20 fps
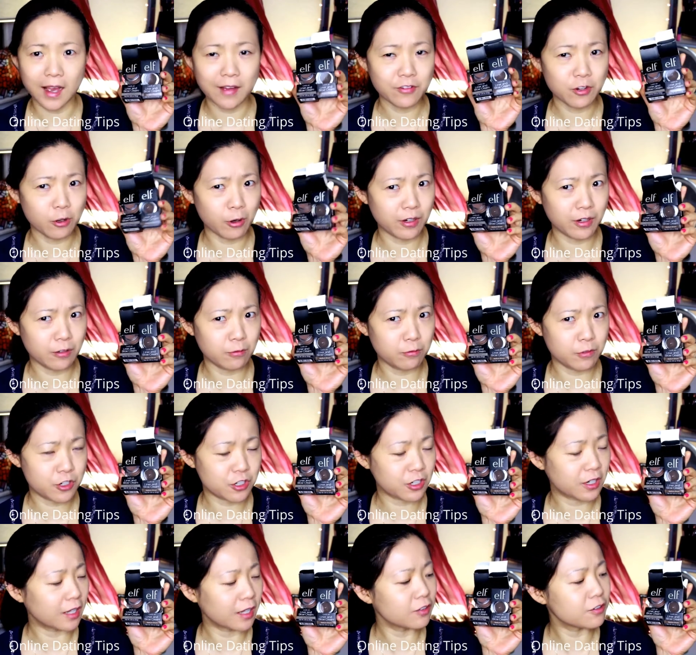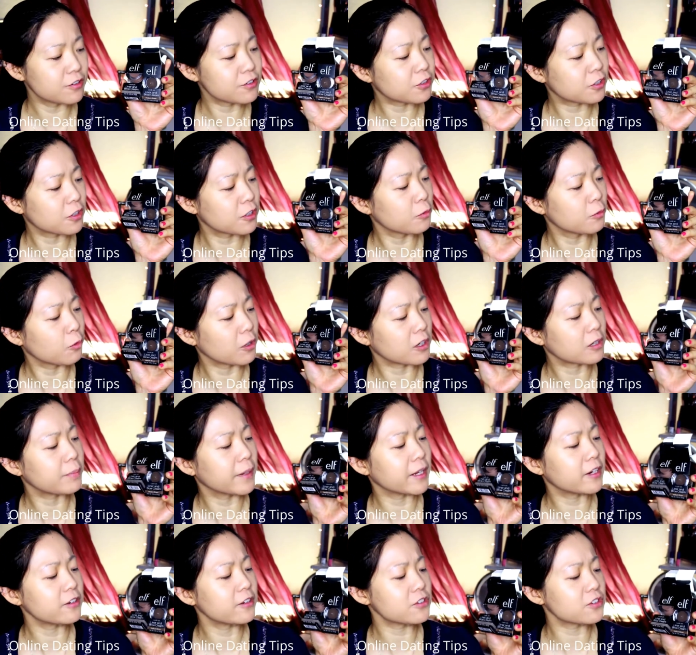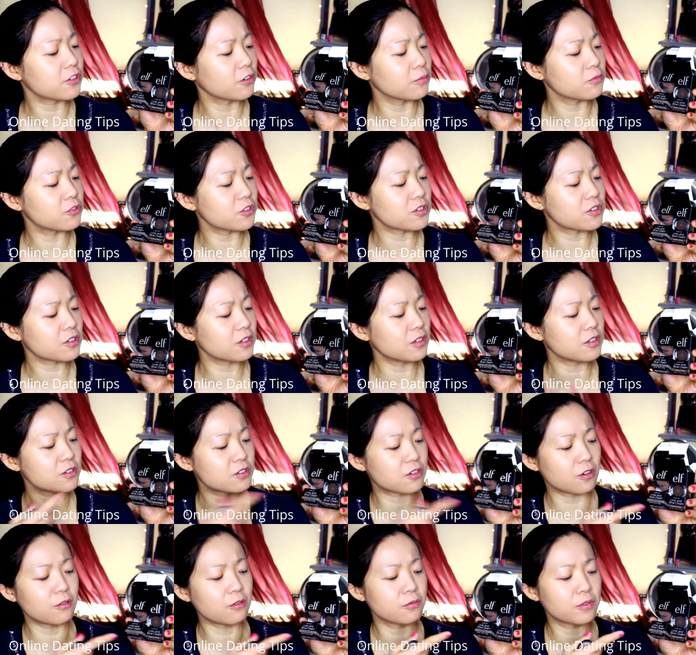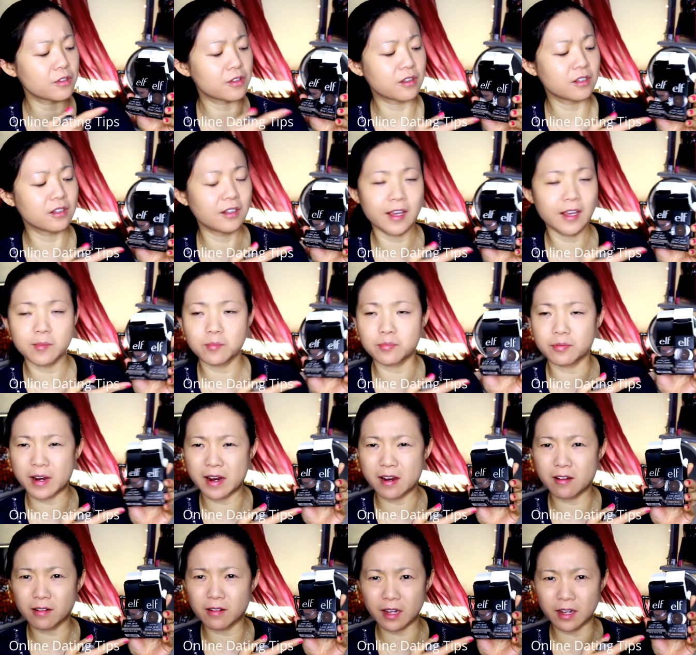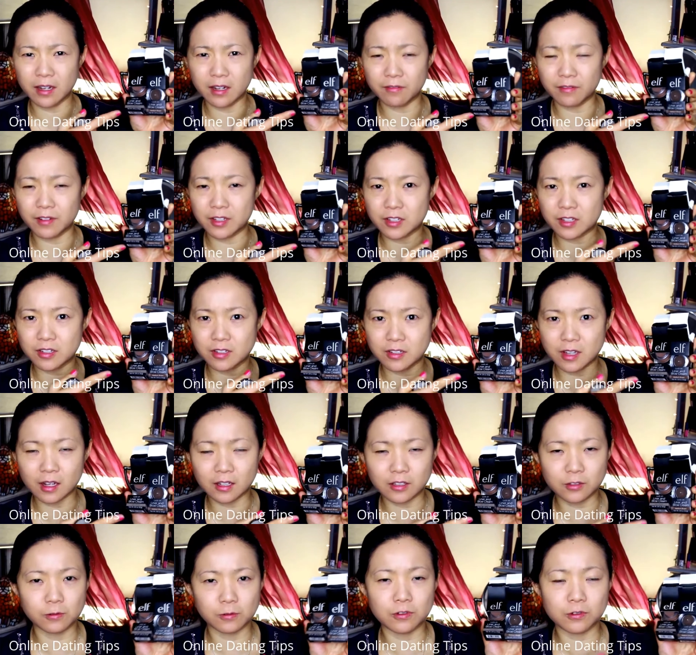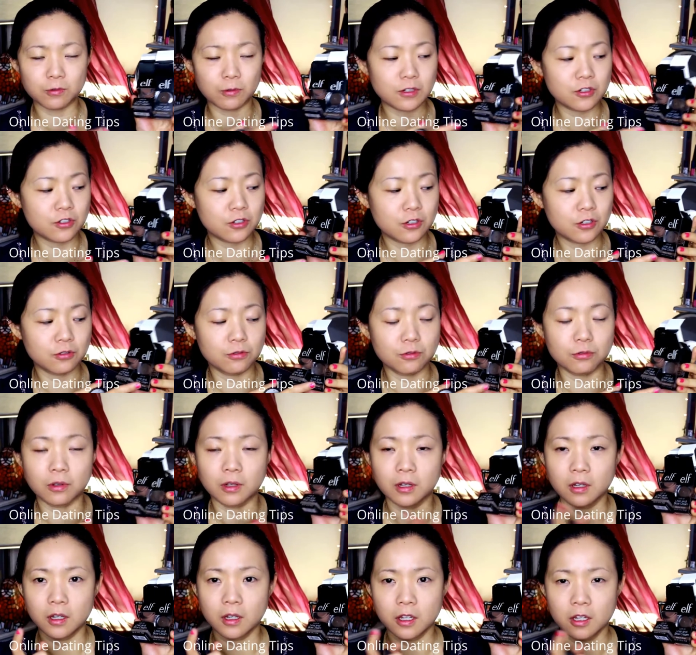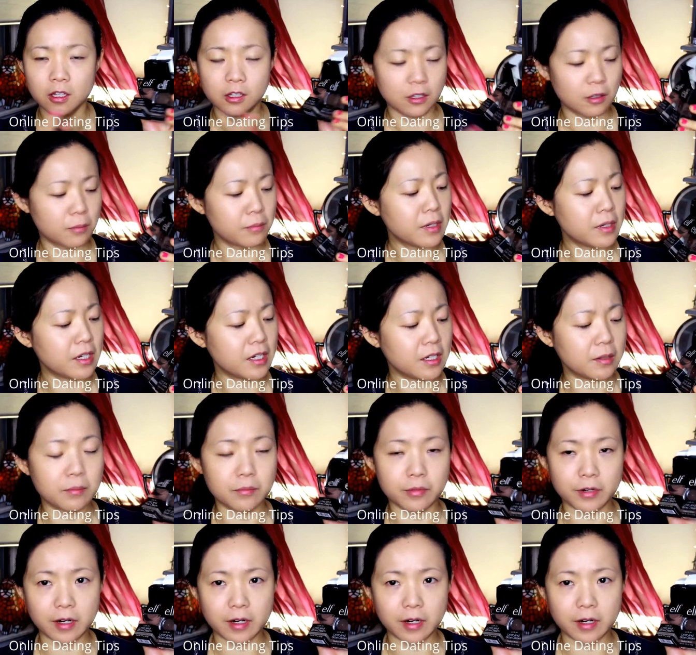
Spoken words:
I have no idea which color is gonna work better, so I'm just gonna start with light brown, and if it sucks we'll switch to the medium